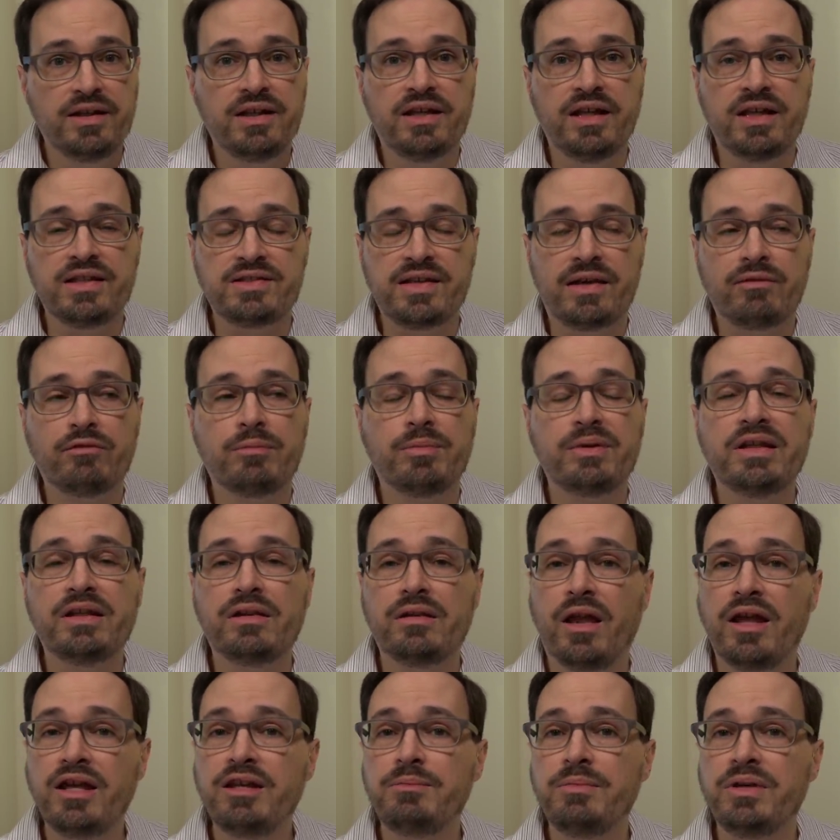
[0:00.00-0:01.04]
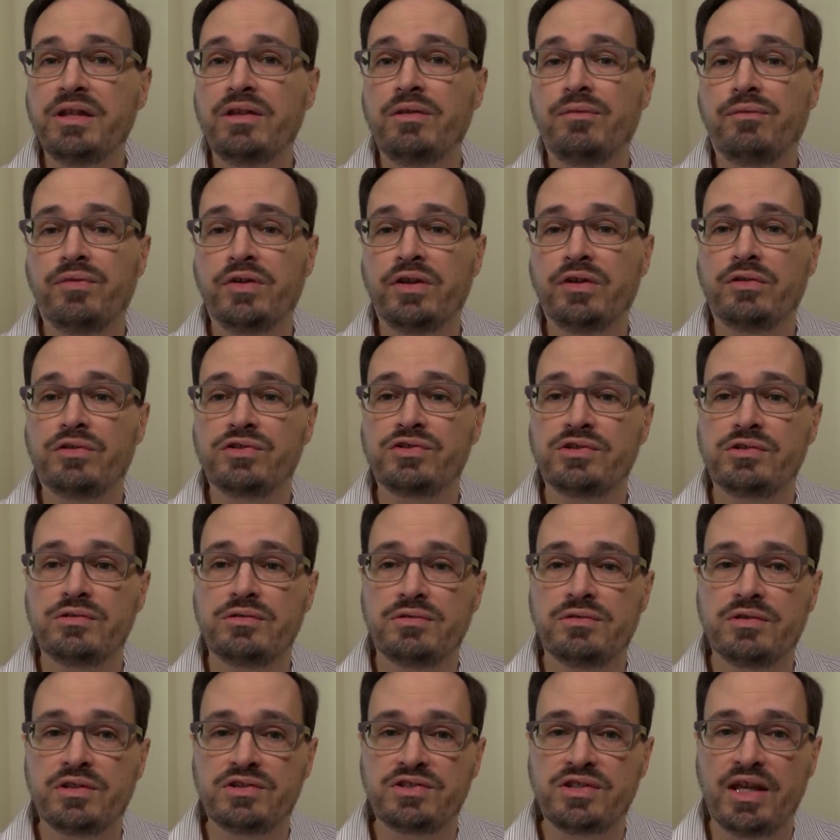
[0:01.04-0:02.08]
it's everybody like me that feels
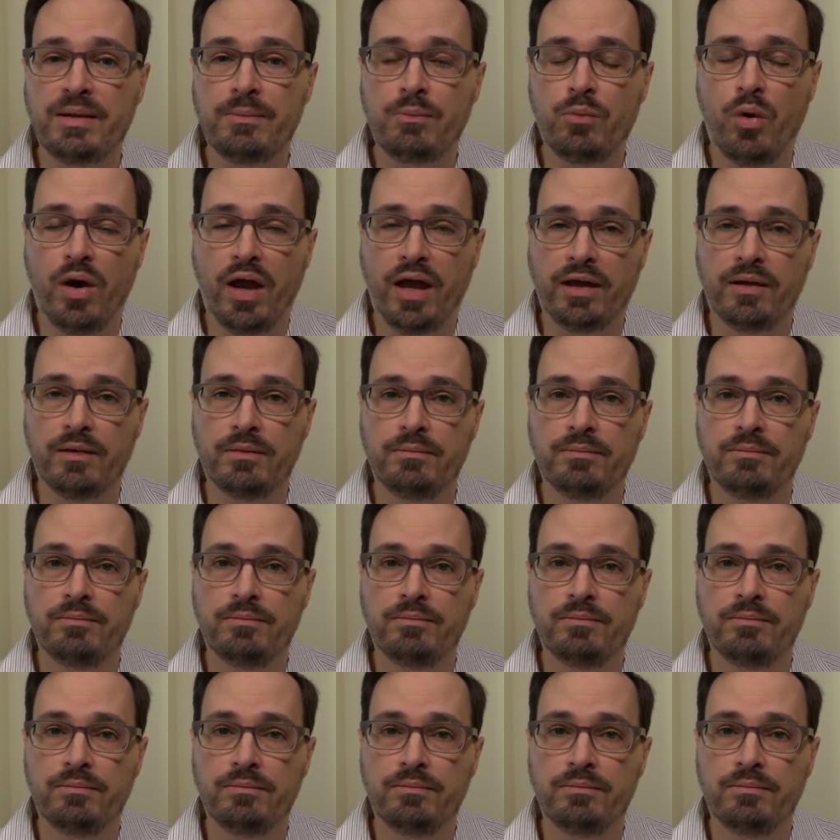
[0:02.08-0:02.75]
the same way.